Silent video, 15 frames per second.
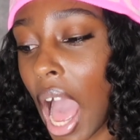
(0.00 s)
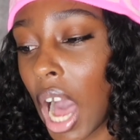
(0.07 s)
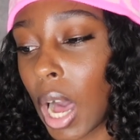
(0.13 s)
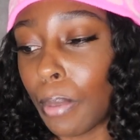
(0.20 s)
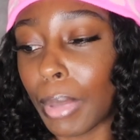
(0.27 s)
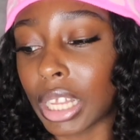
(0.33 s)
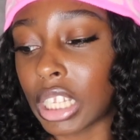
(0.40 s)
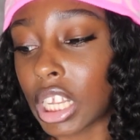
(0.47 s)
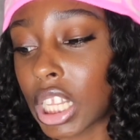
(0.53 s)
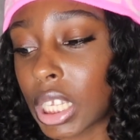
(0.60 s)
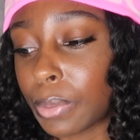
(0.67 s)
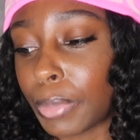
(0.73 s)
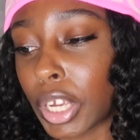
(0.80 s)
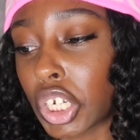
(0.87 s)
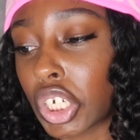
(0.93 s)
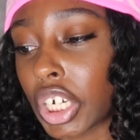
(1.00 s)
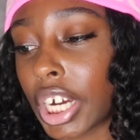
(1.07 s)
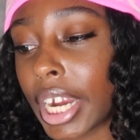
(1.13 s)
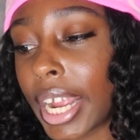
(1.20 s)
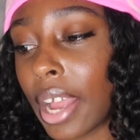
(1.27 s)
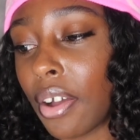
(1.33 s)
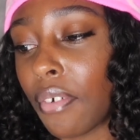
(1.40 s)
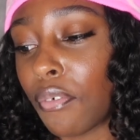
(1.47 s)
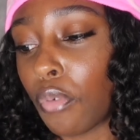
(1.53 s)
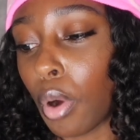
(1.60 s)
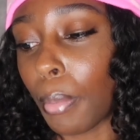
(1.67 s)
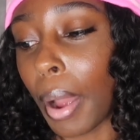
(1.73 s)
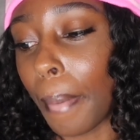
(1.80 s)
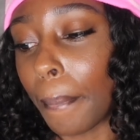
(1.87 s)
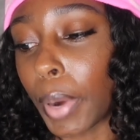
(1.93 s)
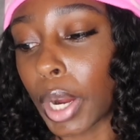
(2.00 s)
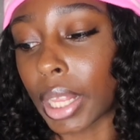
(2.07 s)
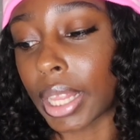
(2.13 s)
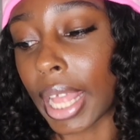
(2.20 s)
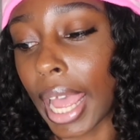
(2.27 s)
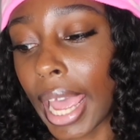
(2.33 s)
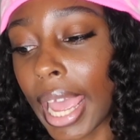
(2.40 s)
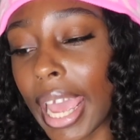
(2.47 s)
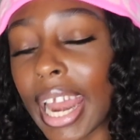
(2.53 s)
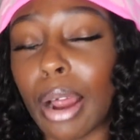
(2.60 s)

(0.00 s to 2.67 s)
I took this picture for my birthday